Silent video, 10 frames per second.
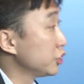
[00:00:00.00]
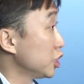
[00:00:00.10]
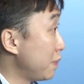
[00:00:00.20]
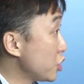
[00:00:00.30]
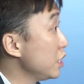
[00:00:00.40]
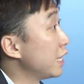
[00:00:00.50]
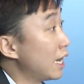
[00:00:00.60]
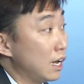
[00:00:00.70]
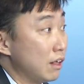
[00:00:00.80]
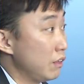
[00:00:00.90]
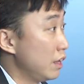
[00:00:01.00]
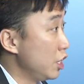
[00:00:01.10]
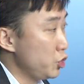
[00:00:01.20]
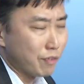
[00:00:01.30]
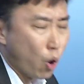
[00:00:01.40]
especially, you
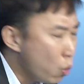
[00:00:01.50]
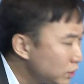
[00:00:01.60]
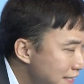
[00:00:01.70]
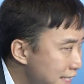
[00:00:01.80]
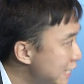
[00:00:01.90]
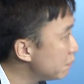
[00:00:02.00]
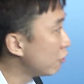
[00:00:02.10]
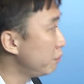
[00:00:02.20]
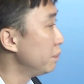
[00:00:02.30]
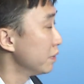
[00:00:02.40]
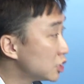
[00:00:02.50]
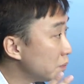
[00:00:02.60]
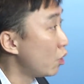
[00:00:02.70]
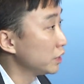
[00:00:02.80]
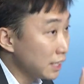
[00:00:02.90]
have a whole team of people
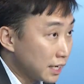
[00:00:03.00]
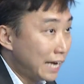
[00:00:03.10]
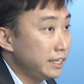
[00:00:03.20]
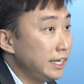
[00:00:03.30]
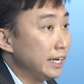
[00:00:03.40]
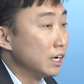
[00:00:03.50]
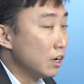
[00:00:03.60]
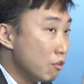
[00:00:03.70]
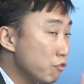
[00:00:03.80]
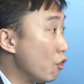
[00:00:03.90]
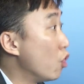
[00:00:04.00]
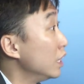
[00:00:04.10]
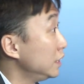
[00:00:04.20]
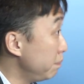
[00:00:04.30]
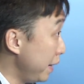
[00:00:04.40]
supporting a candidate for
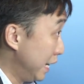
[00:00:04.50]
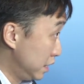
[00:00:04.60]
a debate.